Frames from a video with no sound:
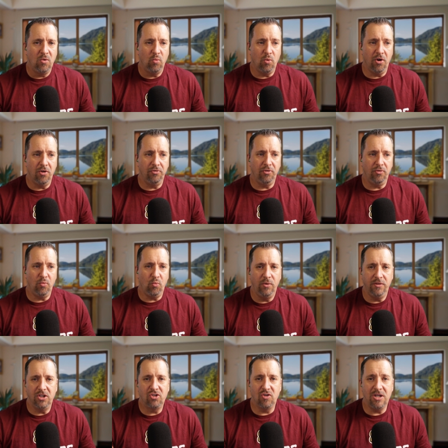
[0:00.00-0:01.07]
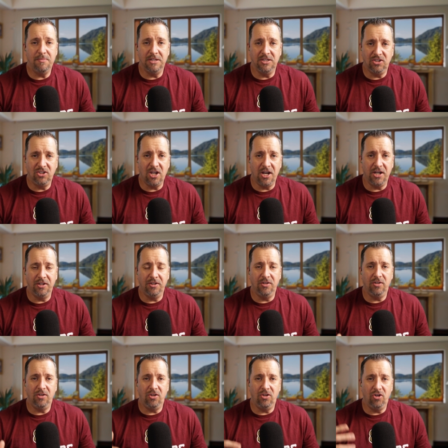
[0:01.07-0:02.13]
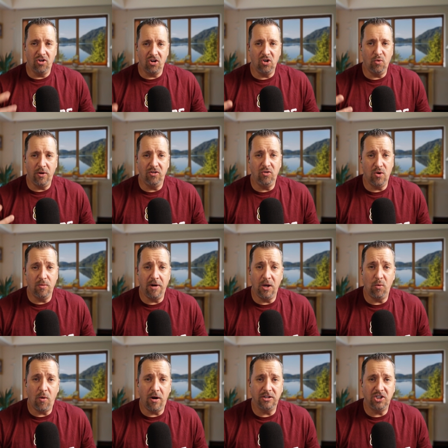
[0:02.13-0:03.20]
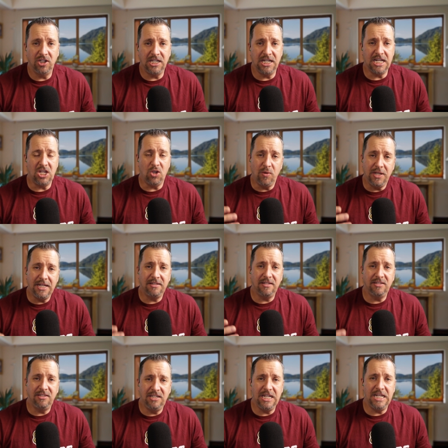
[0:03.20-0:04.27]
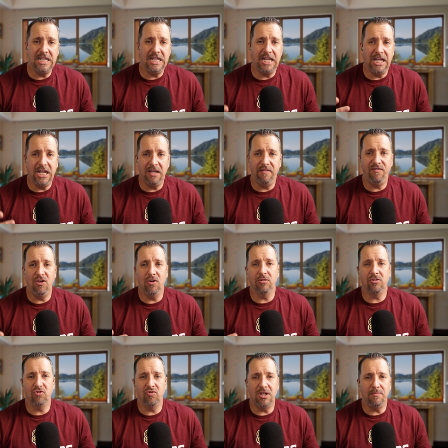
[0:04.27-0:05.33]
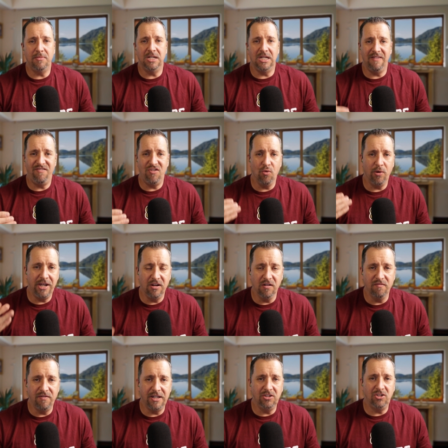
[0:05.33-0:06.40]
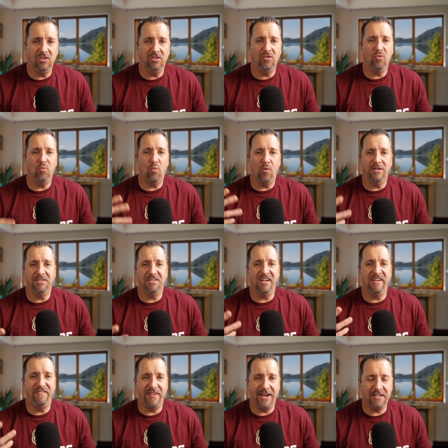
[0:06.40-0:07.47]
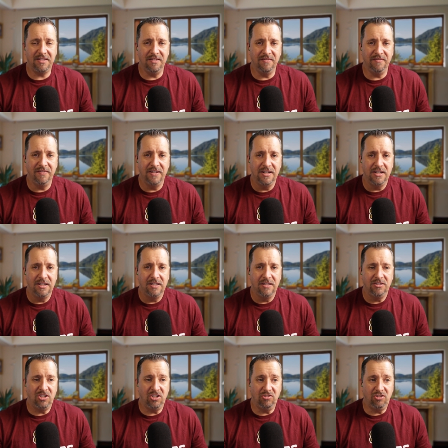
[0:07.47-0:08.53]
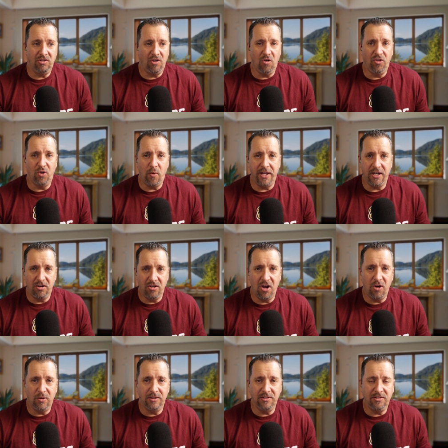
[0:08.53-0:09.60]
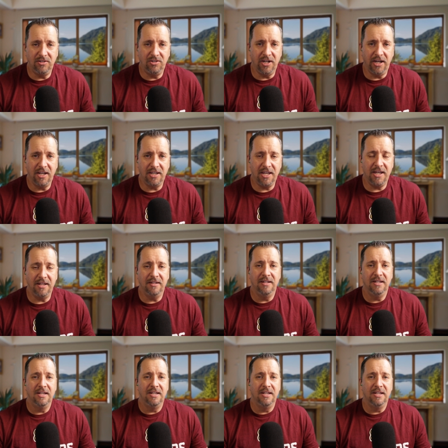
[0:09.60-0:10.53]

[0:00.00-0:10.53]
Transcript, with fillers: Well, when the treatment is done, you're going to want to do a mite wash again. You need to see if your treatment, if your intervention was effective. So, so the only way to know is to check again.